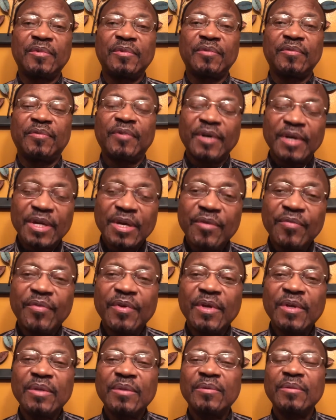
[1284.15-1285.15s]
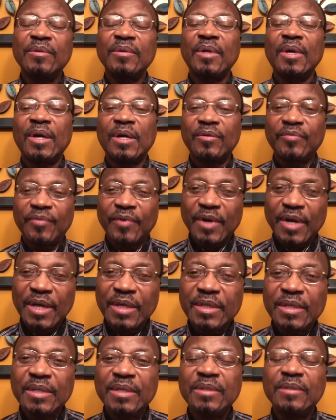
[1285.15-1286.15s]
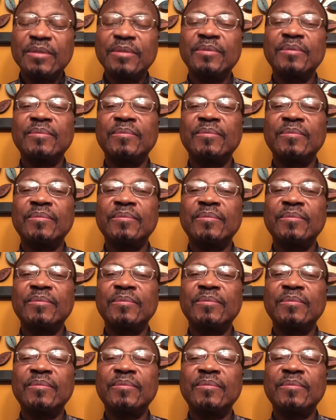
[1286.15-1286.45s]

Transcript: forgiving and forgetting,